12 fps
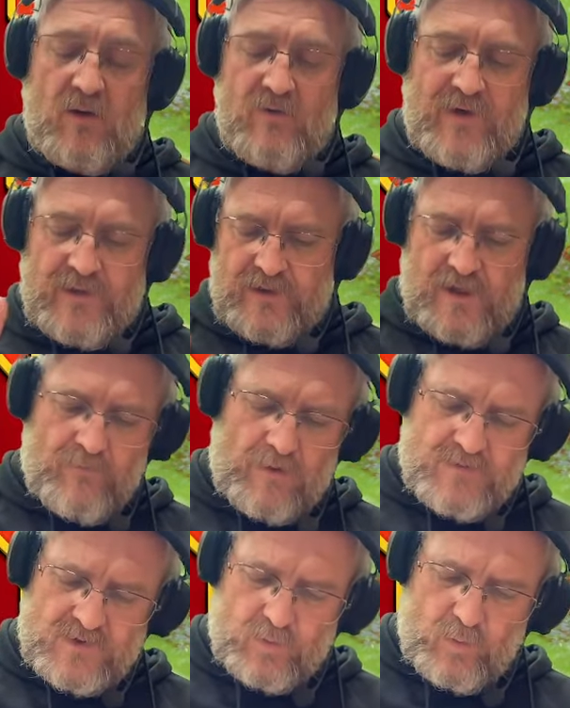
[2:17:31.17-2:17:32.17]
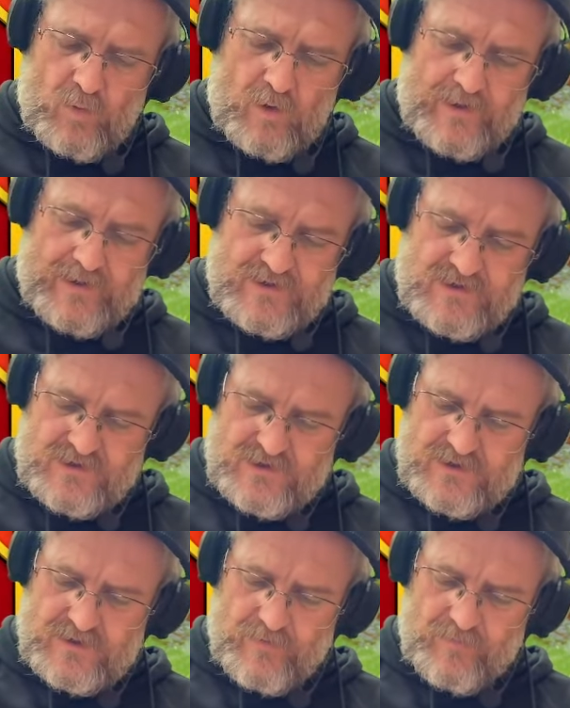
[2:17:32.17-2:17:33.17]
I've had it come up
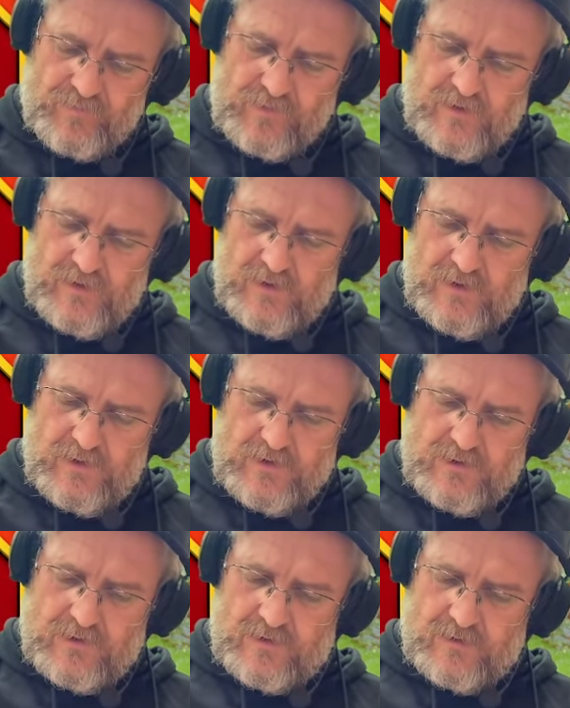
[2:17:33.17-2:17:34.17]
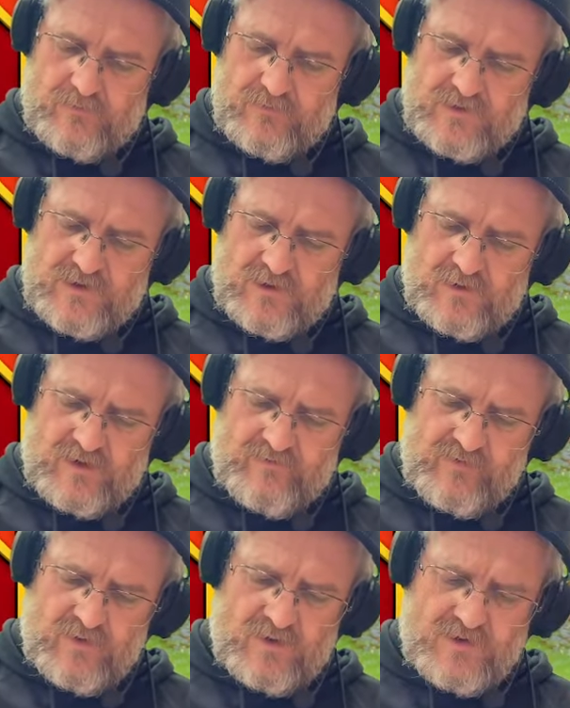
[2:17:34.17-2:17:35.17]
twice. So
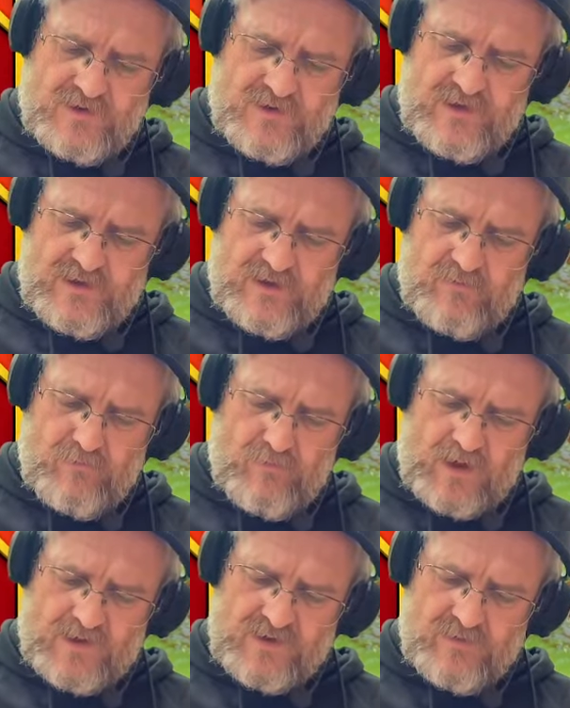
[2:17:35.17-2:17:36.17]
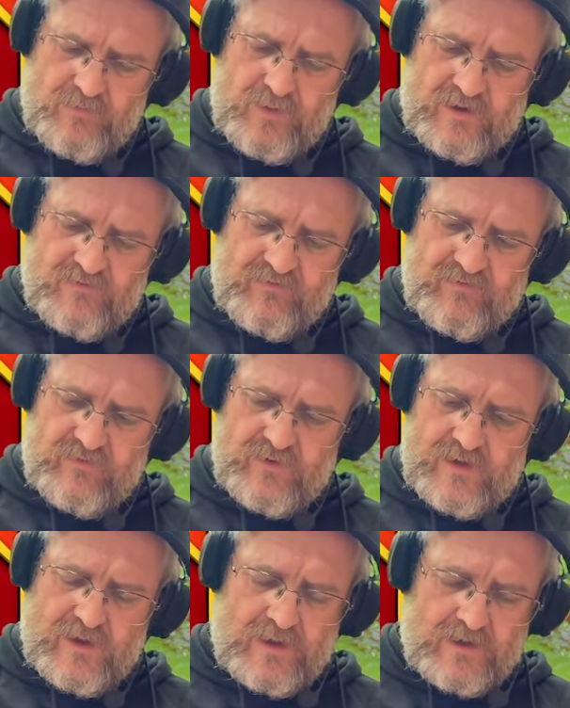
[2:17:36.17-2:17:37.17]
I've not seen it much above
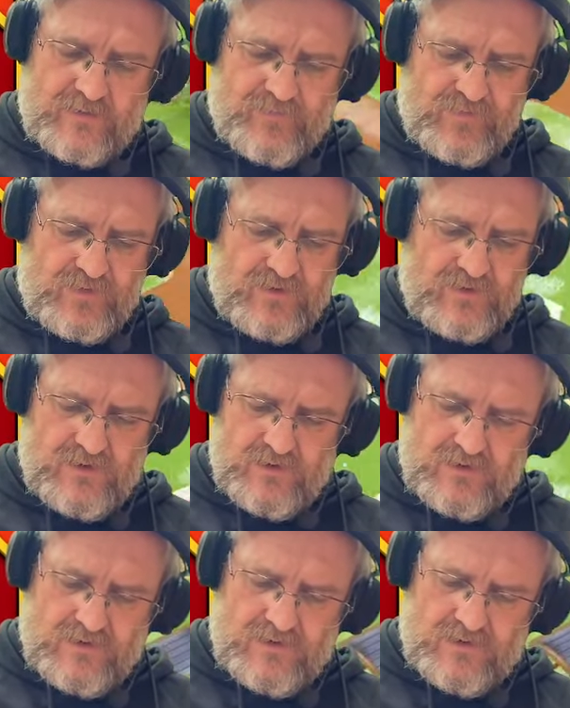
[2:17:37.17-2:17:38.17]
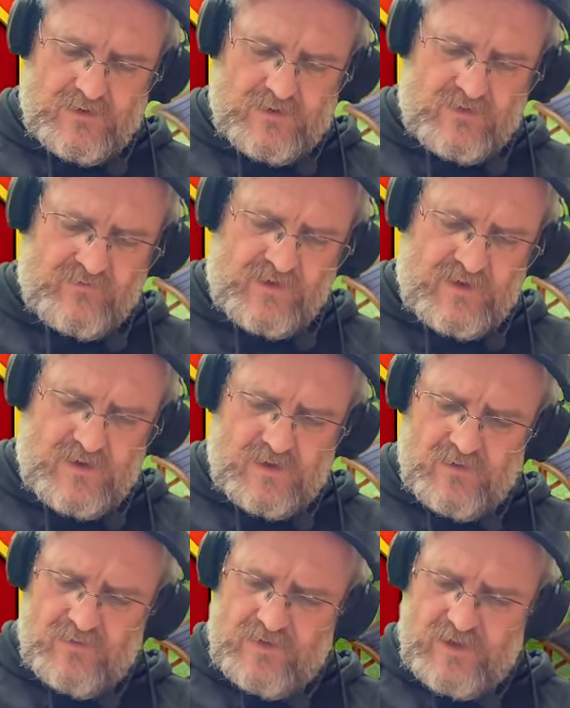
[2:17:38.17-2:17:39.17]
that. If I
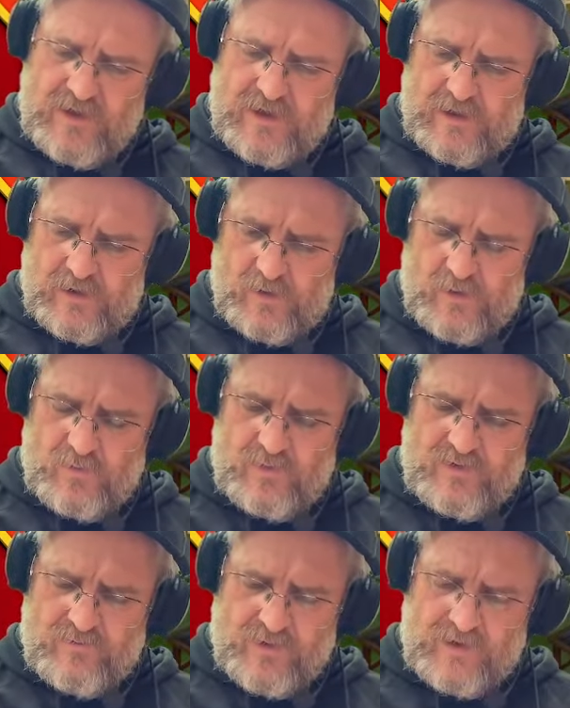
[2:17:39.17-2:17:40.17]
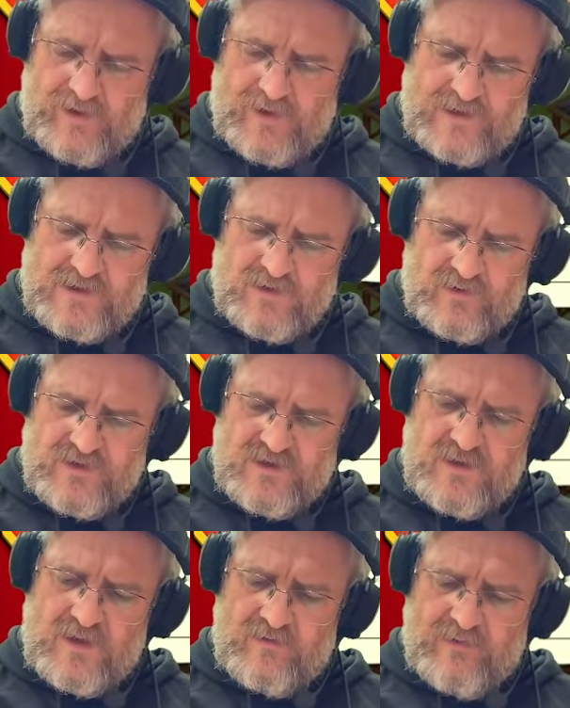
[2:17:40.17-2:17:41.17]
go now within my catalogue,
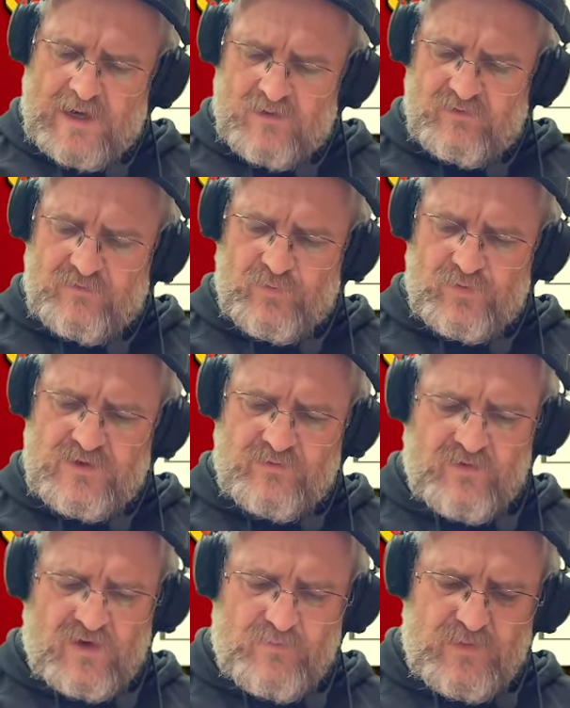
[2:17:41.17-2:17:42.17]
it's another hour and 45